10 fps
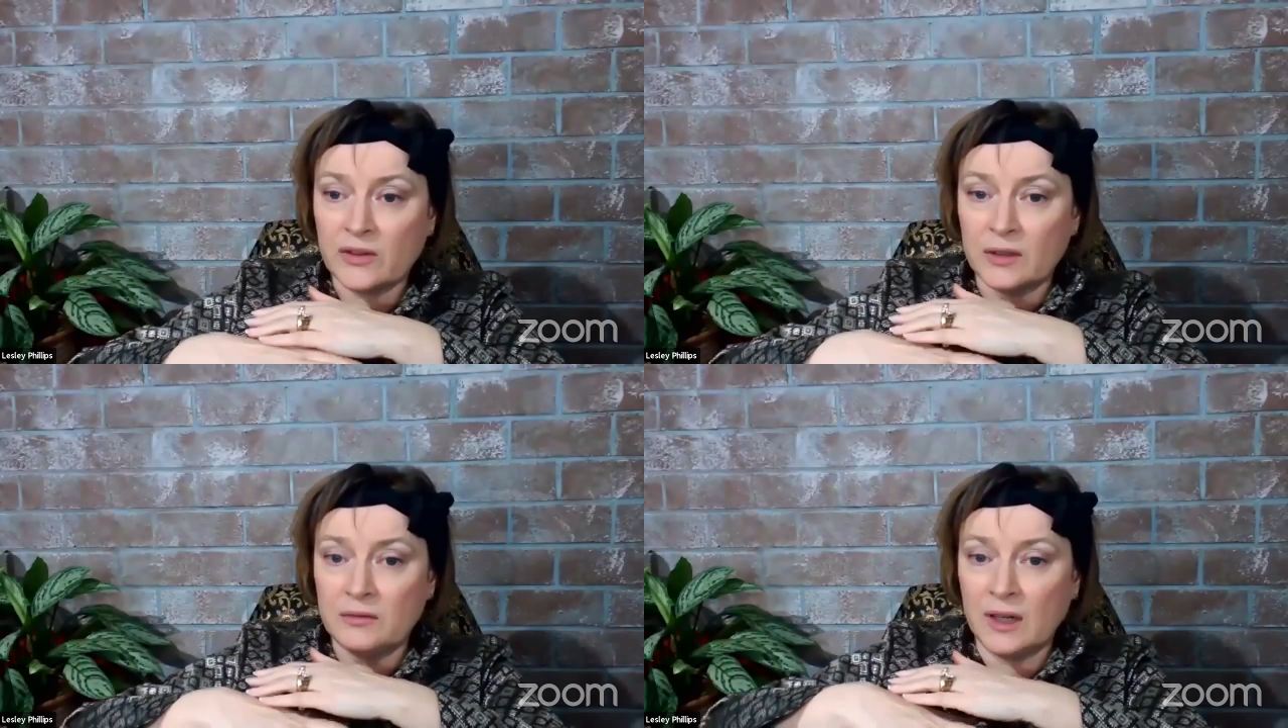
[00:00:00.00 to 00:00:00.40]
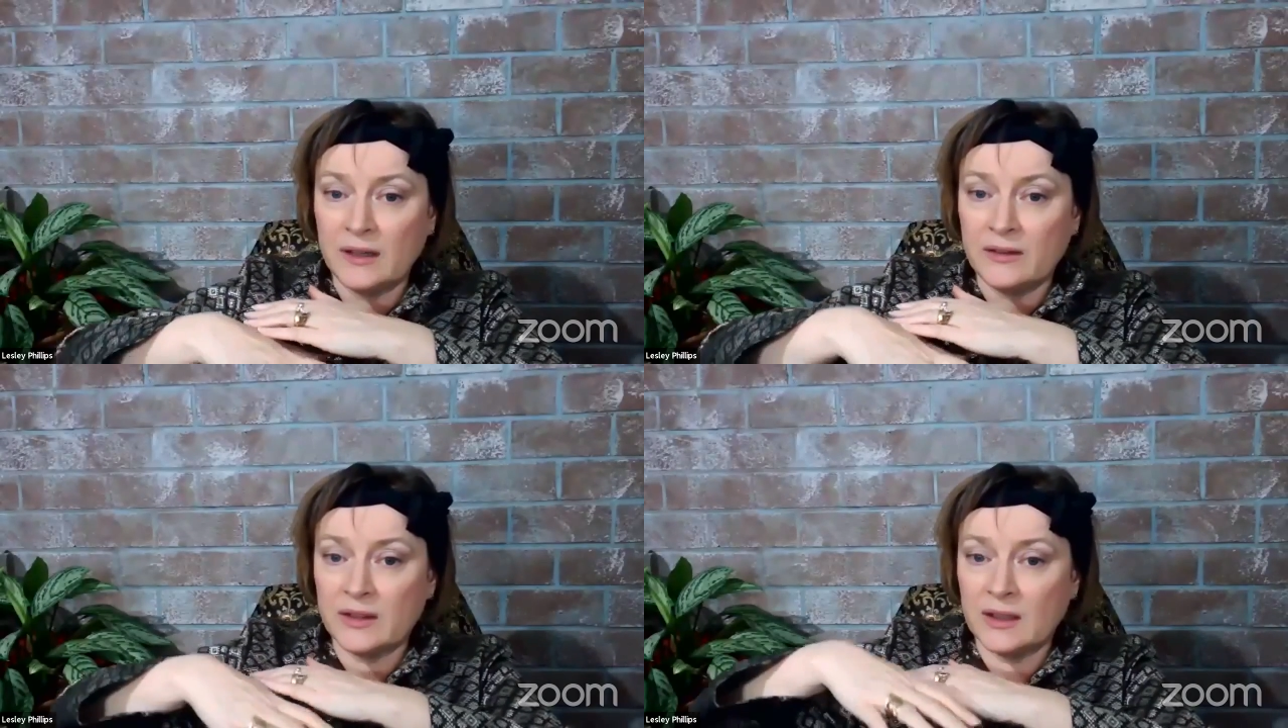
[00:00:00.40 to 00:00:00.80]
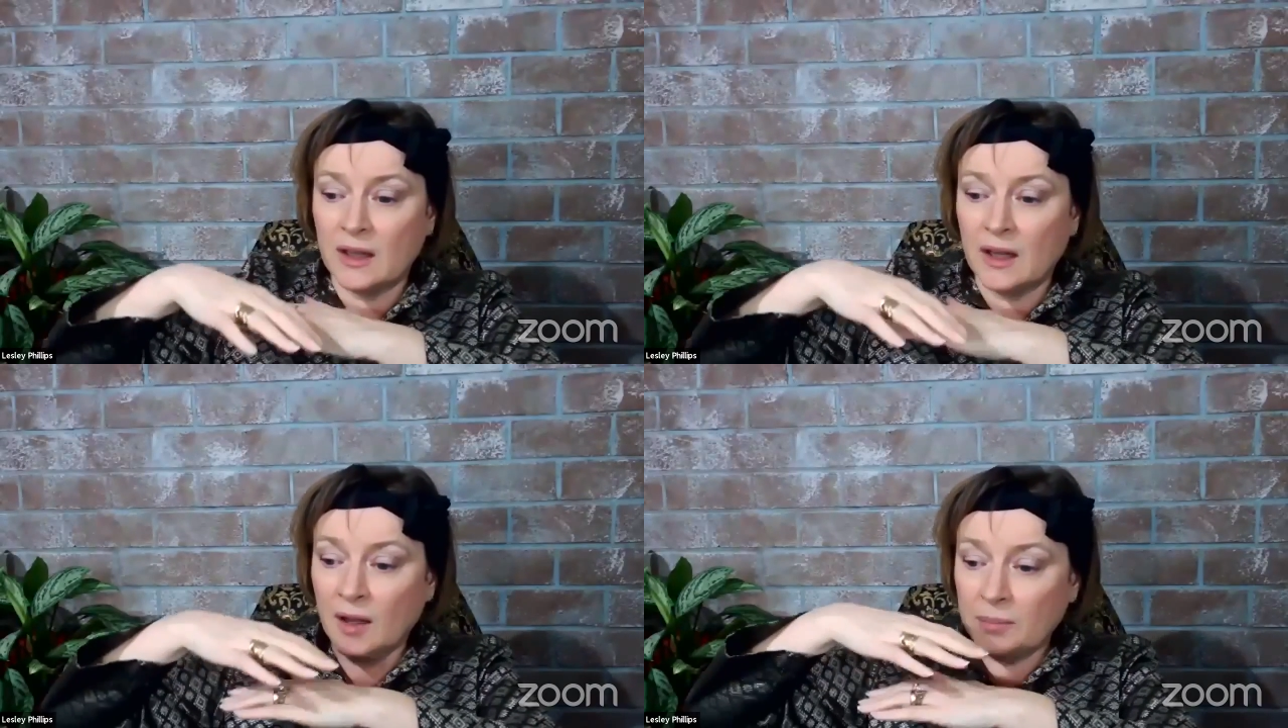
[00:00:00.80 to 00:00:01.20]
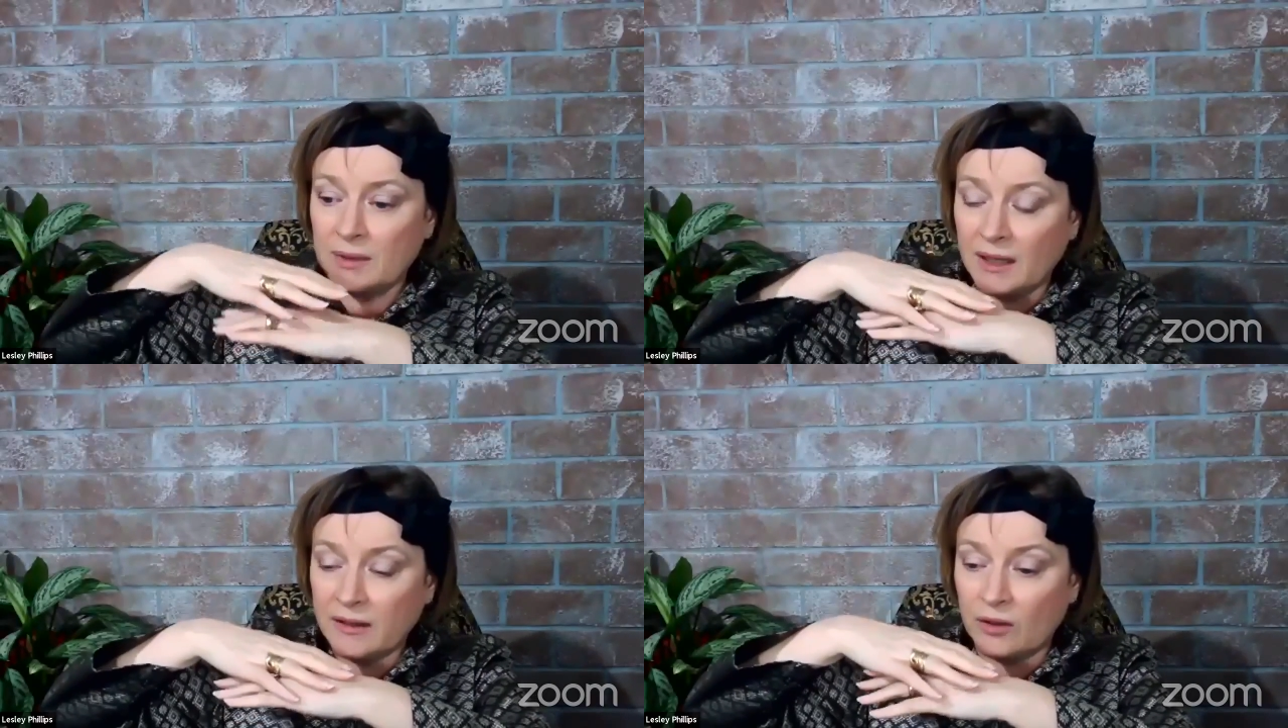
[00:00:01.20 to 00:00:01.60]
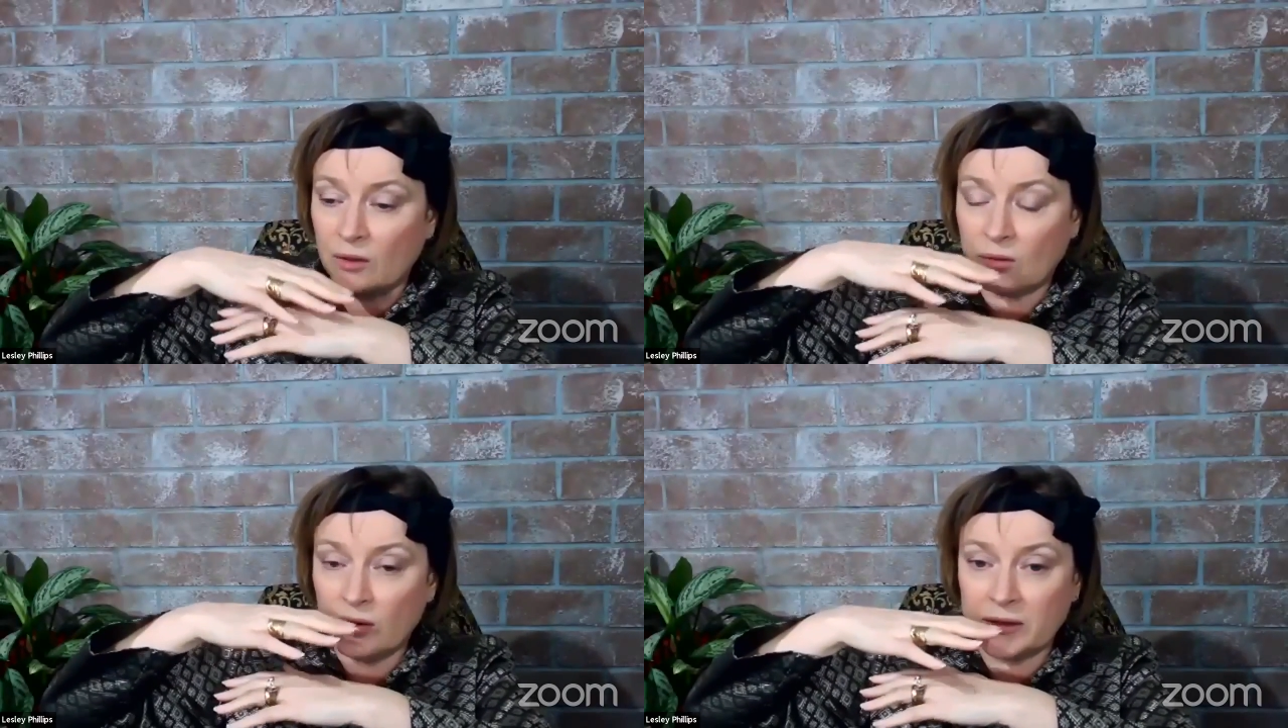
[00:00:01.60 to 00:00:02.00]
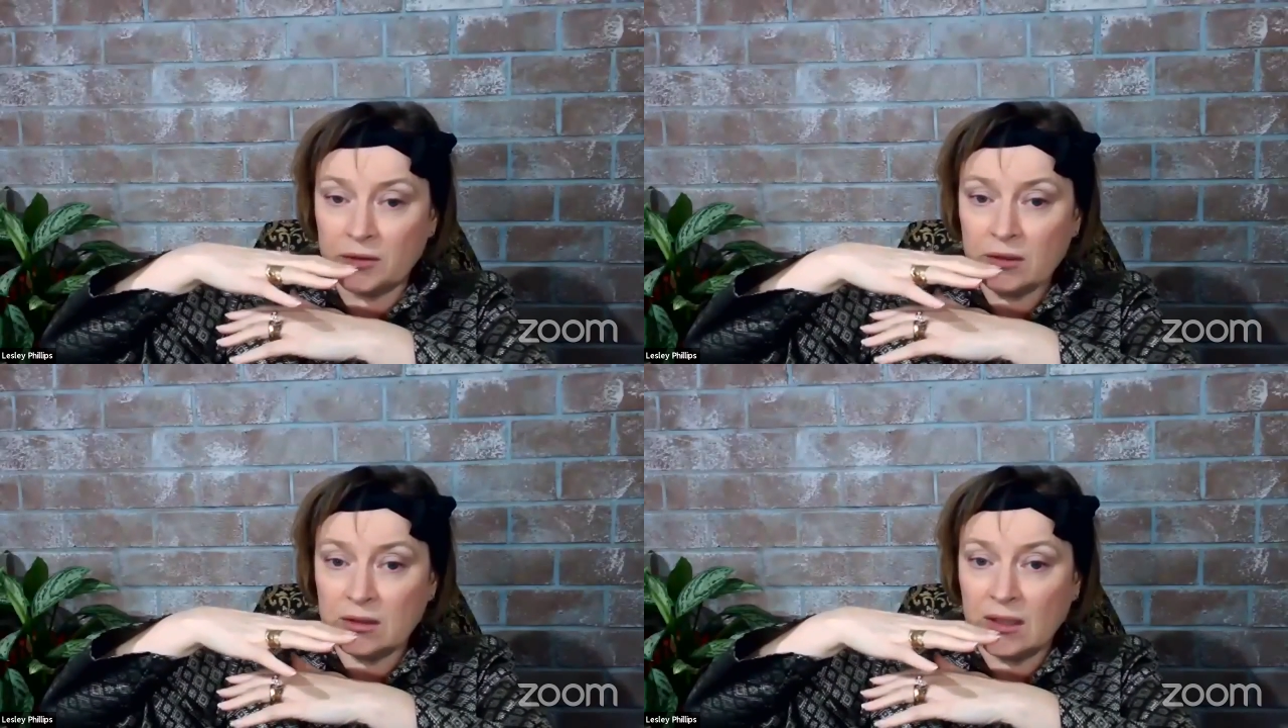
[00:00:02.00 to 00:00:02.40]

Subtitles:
are rising up like the oil